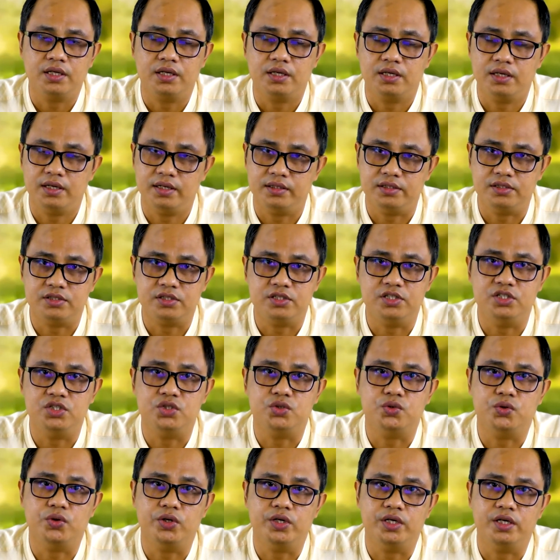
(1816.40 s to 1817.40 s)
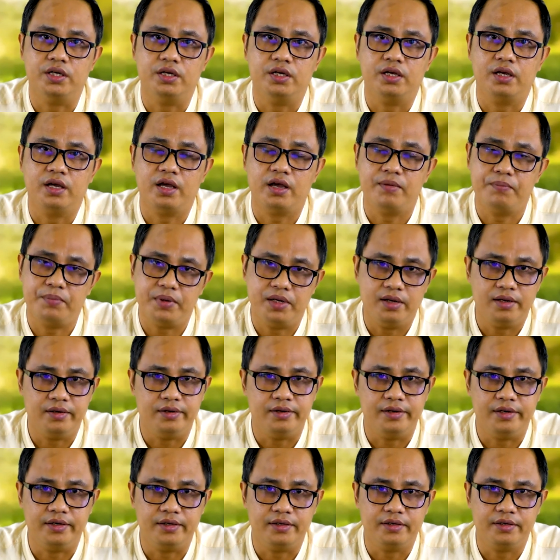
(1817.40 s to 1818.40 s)
Let us enjoy. Happy
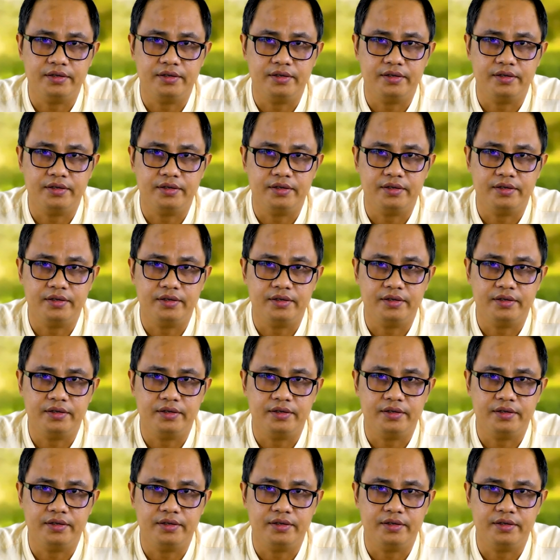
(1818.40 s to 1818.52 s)
learning.